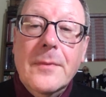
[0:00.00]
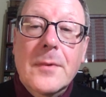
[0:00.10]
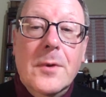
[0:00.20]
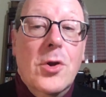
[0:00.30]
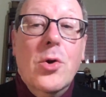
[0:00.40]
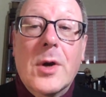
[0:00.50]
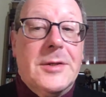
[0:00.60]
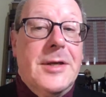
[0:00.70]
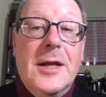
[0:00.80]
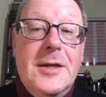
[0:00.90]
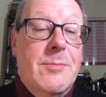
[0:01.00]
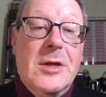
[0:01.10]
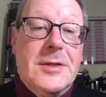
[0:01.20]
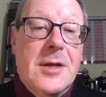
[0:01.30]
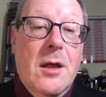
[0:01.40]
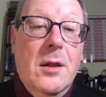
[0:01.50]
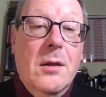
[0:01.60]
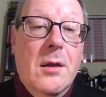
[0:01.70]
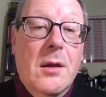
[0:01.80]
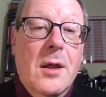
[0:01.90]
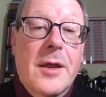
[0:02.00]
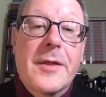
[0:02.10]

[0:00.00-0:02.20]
Noo I said to mysel that